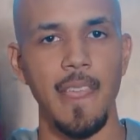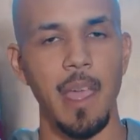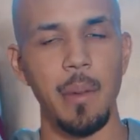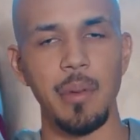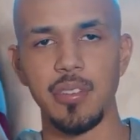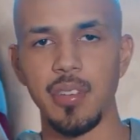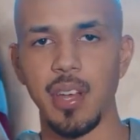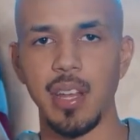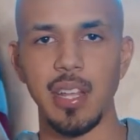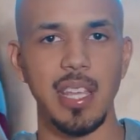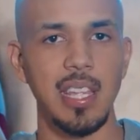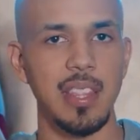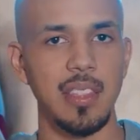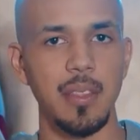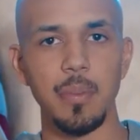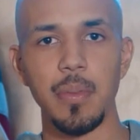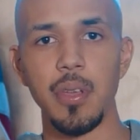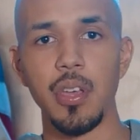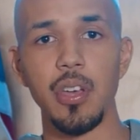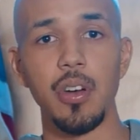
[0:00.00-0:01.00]
They be trying to get
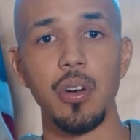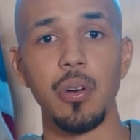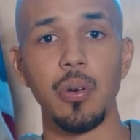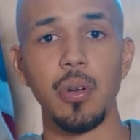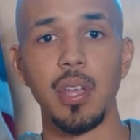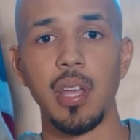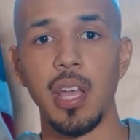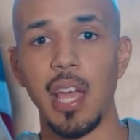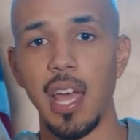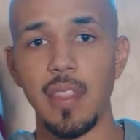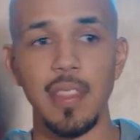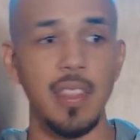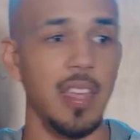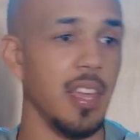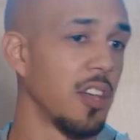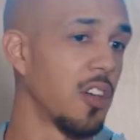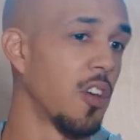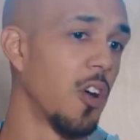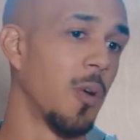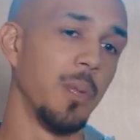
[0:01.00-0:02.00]
the mill and
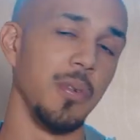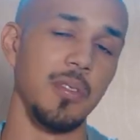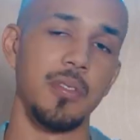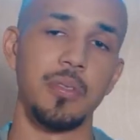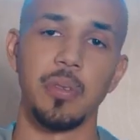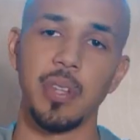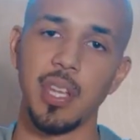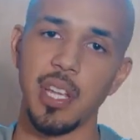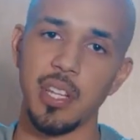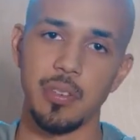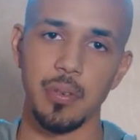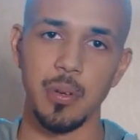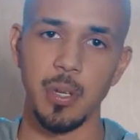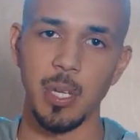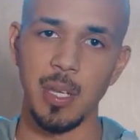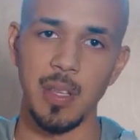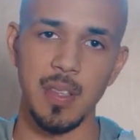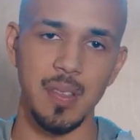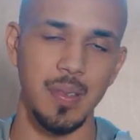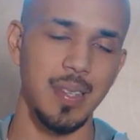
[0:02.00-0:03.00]
then go pursue their
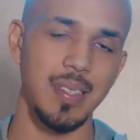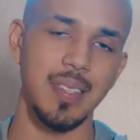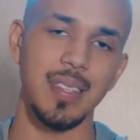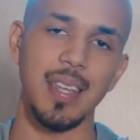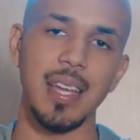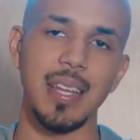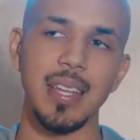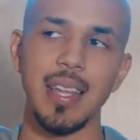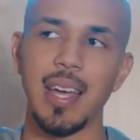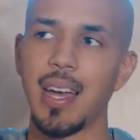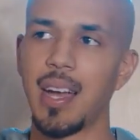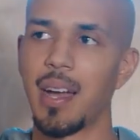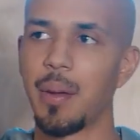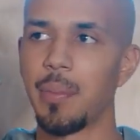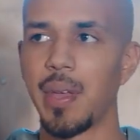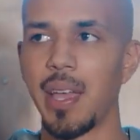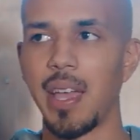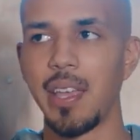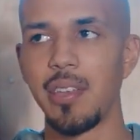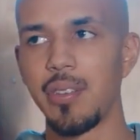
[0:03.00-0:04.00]
dreams. So it's like, nah,
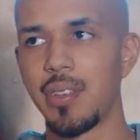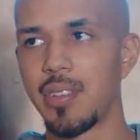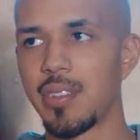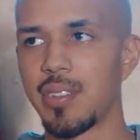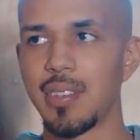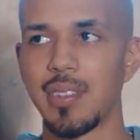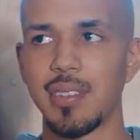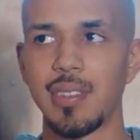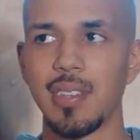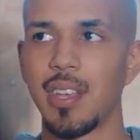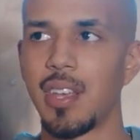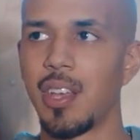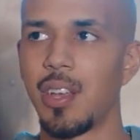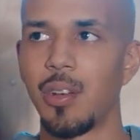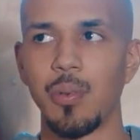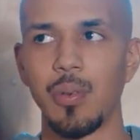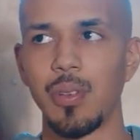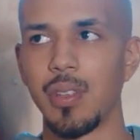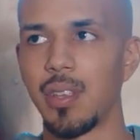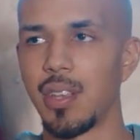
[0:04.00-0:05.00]
man, you could just,
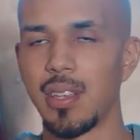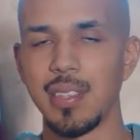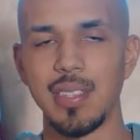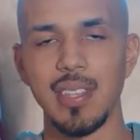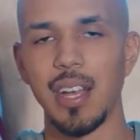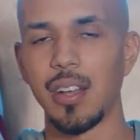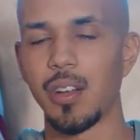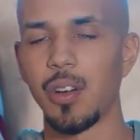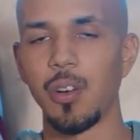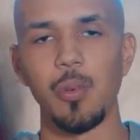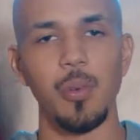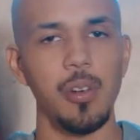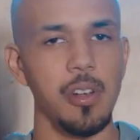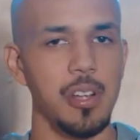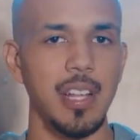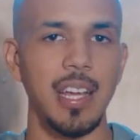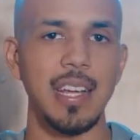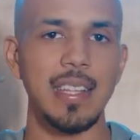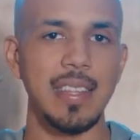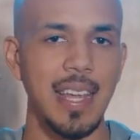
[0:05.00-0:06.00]
it's not going to
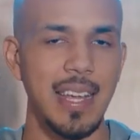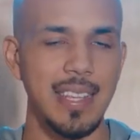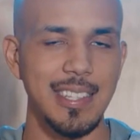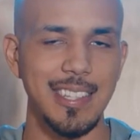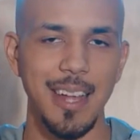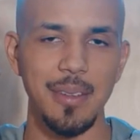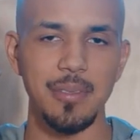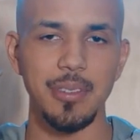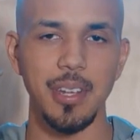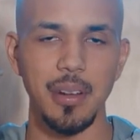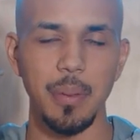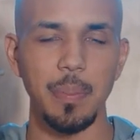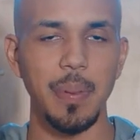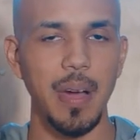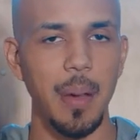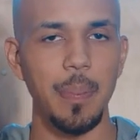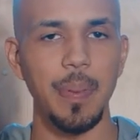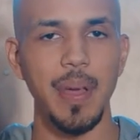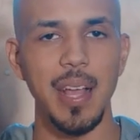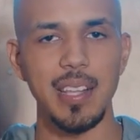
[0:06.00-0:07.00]
work like that. Stop trying to
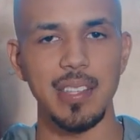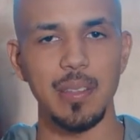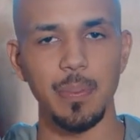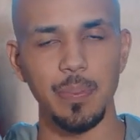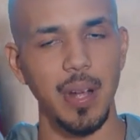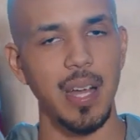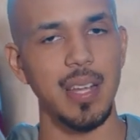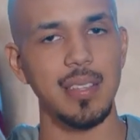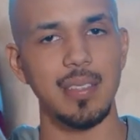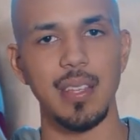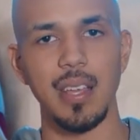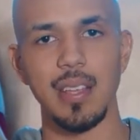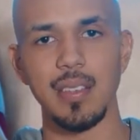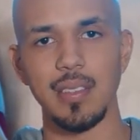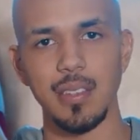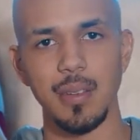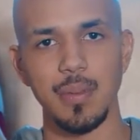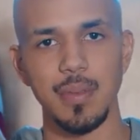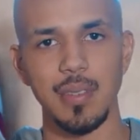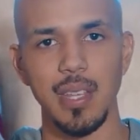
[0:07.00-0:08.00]
bypass the process,
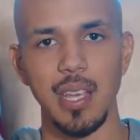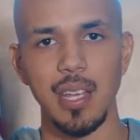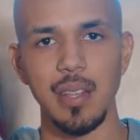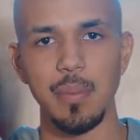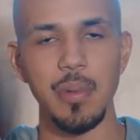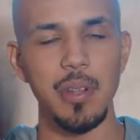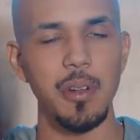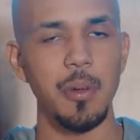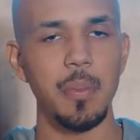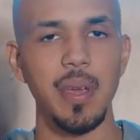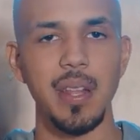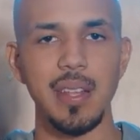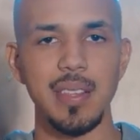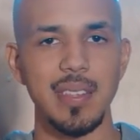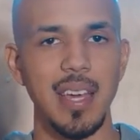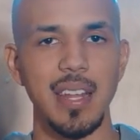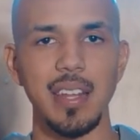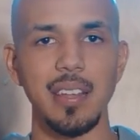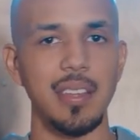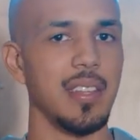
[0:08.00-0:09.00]
you know what I'm saying? The middleman is
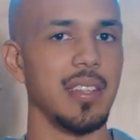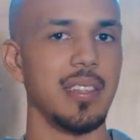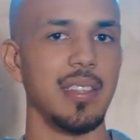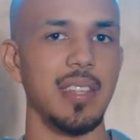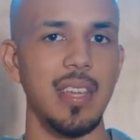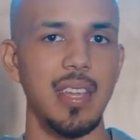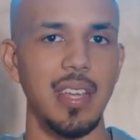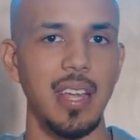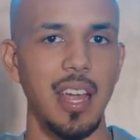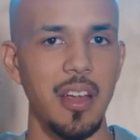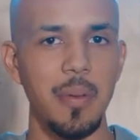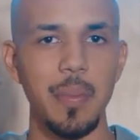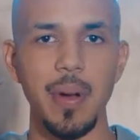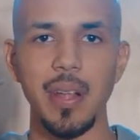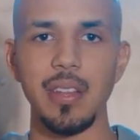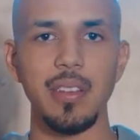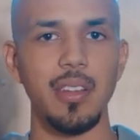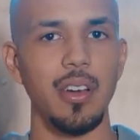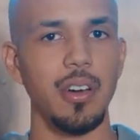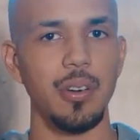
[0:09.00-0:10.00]
not a good thing.
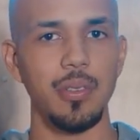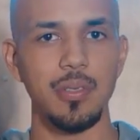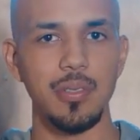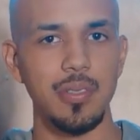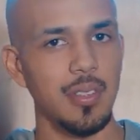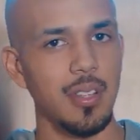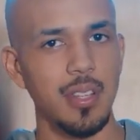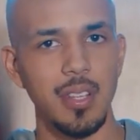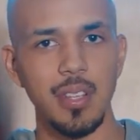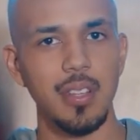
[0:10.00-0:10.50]
Everybody knows.